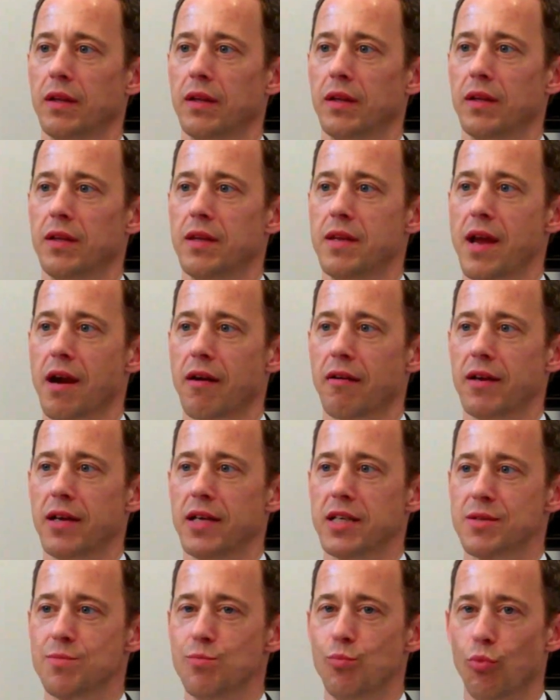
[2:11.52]
there
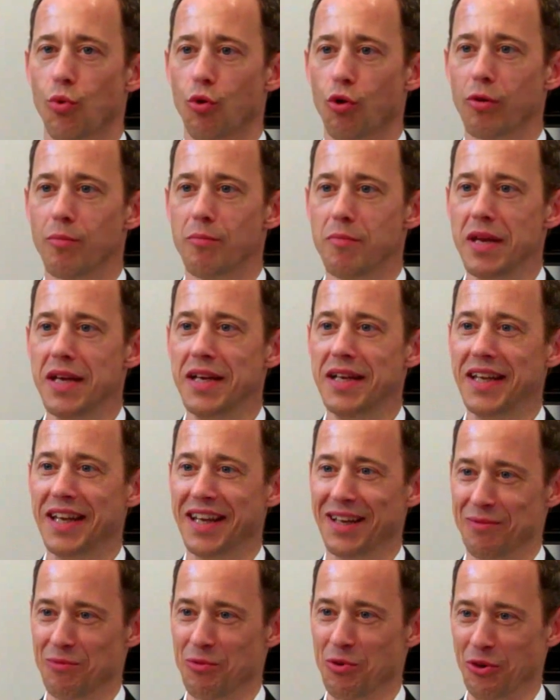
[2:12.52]
is more meaning
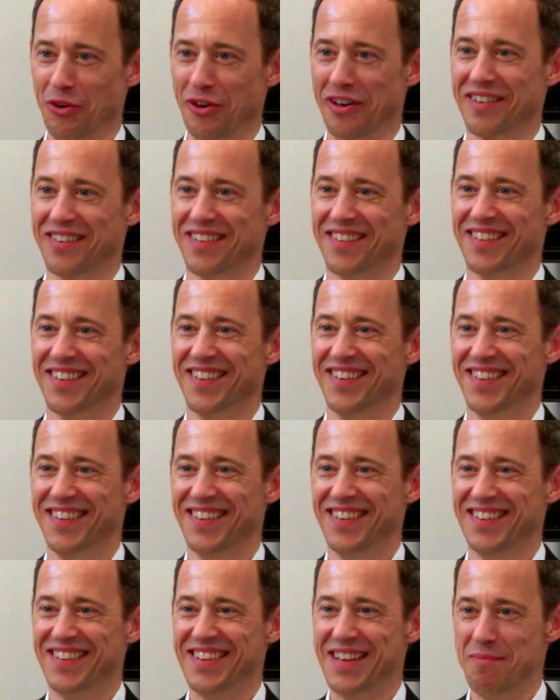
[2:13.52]
in work
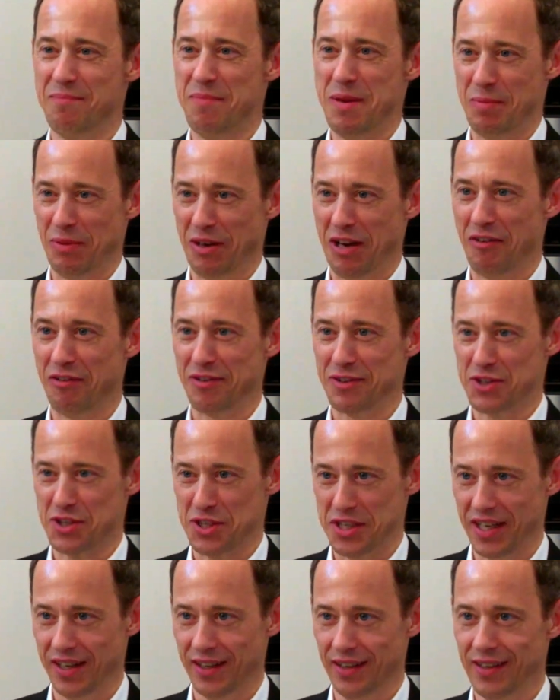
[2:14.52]
than people often
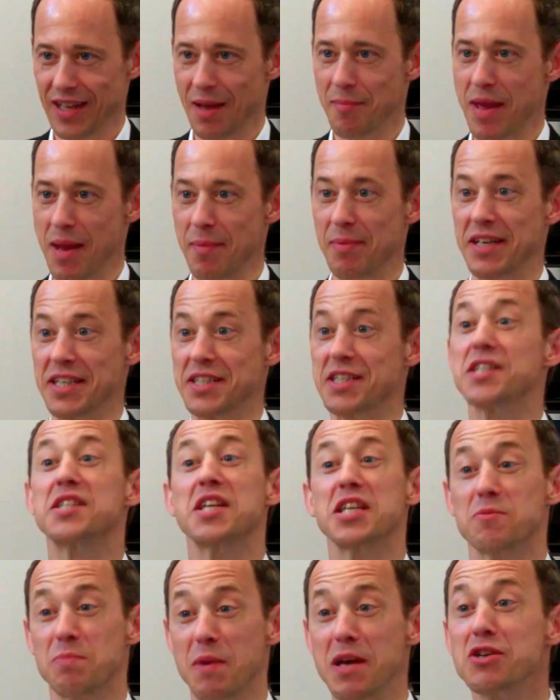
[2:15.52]
see in it. And maybe this is
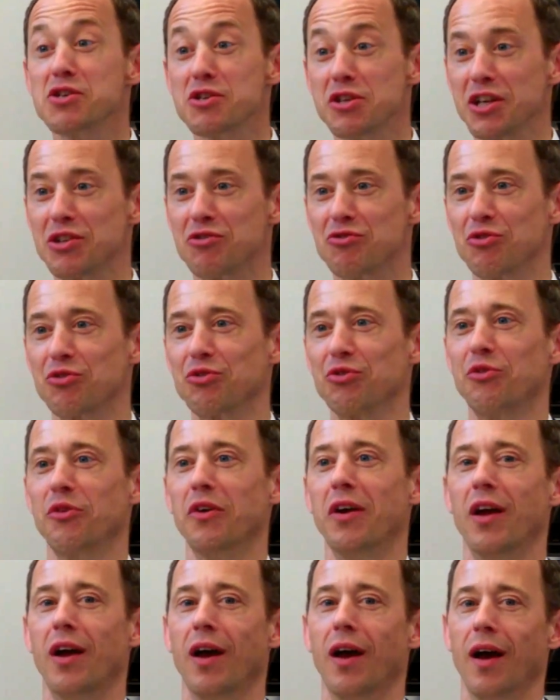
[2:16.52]
especially true
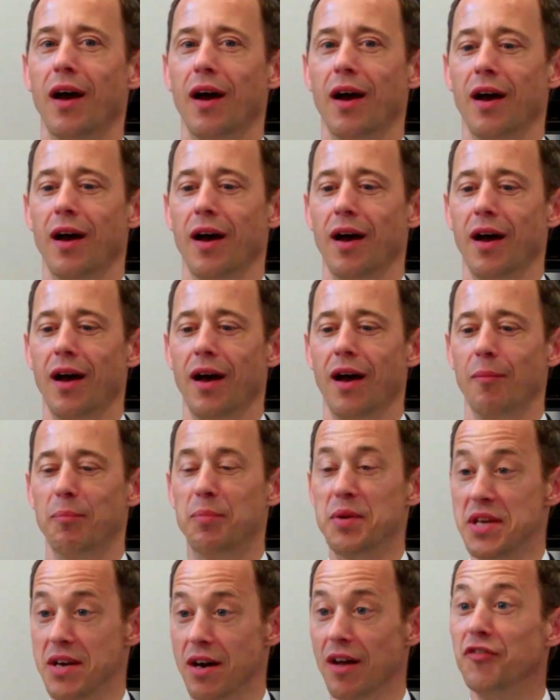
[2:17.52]

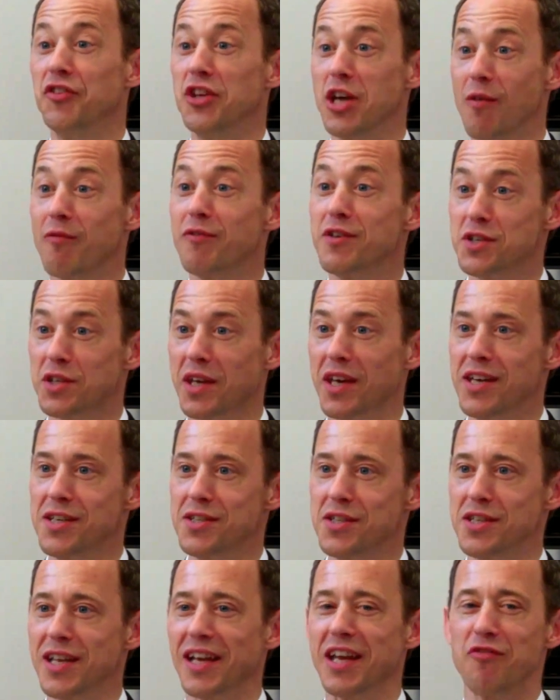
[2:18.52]
beyond the obvious
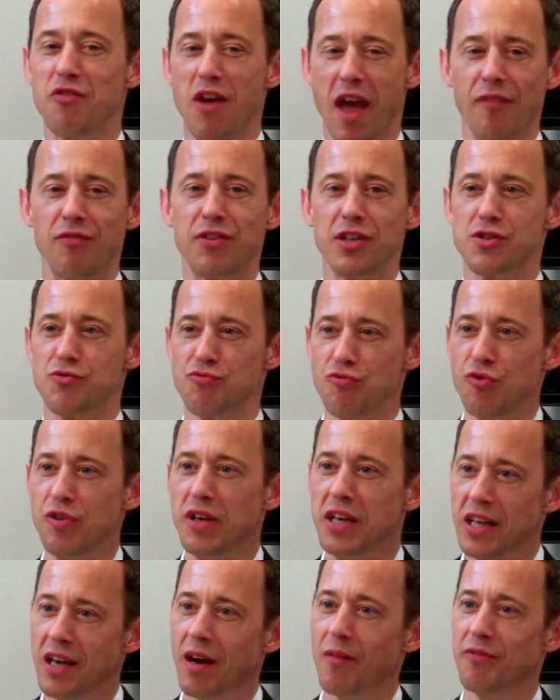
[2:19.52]
cases. Like if you have this
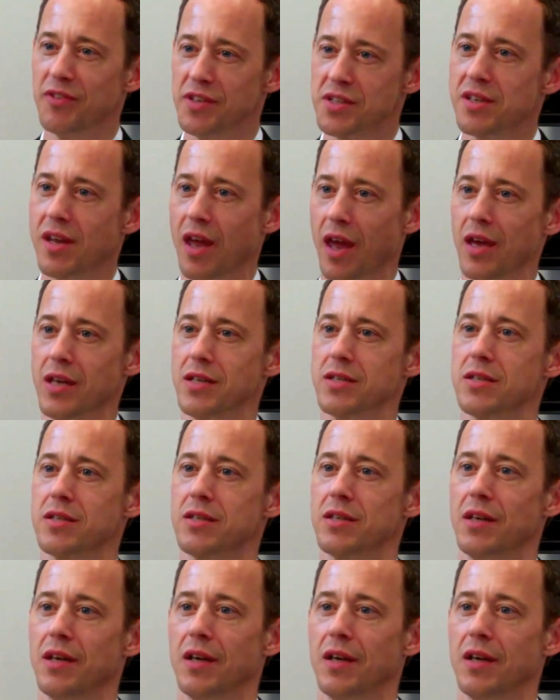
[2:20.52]
really obvious case